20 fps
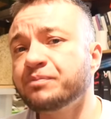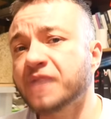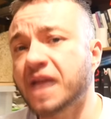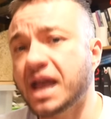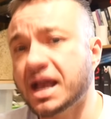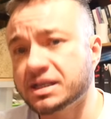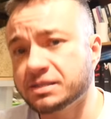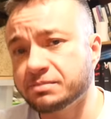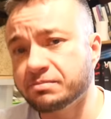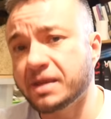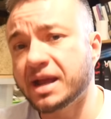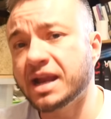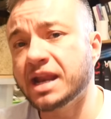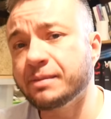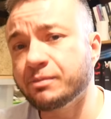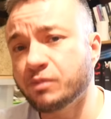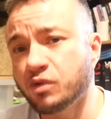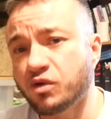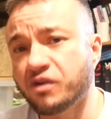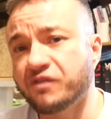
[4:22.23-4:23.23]
has many
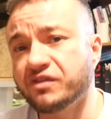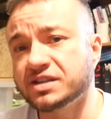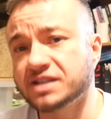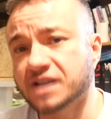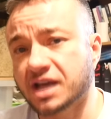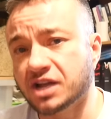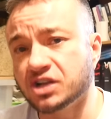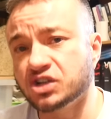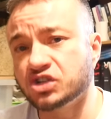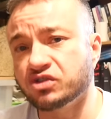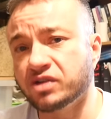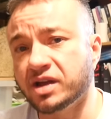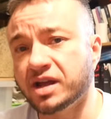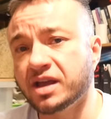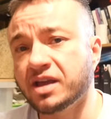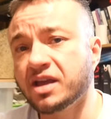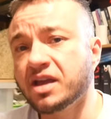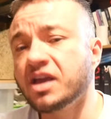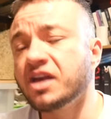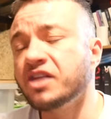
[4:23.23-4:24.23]
more of us under it
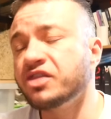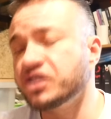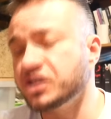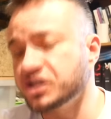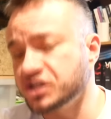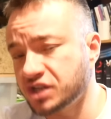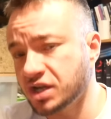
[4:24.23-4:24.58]
than